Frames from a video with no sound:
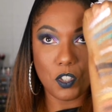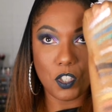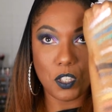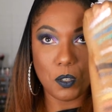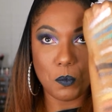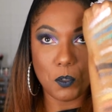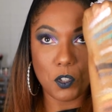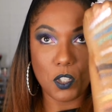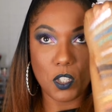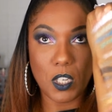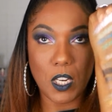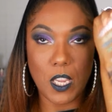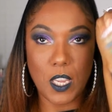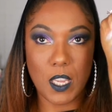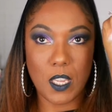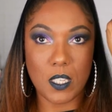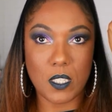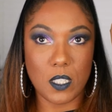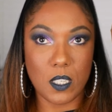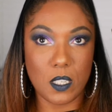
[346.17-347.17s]
shimmer
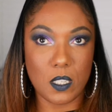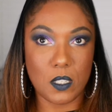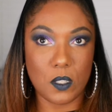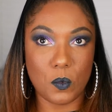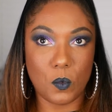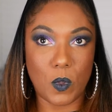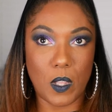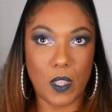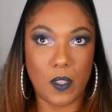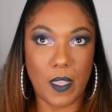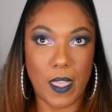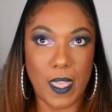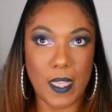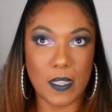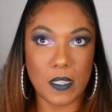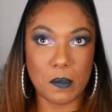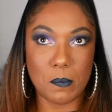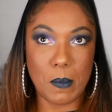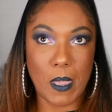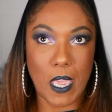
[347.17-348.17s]
shades as well
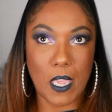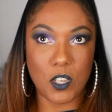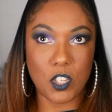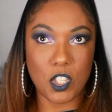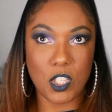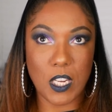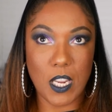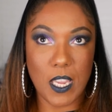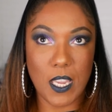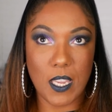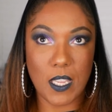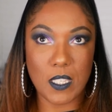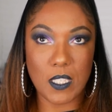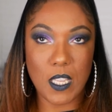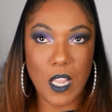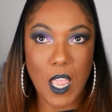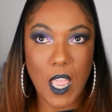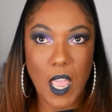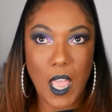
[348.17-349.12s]
as matte shades.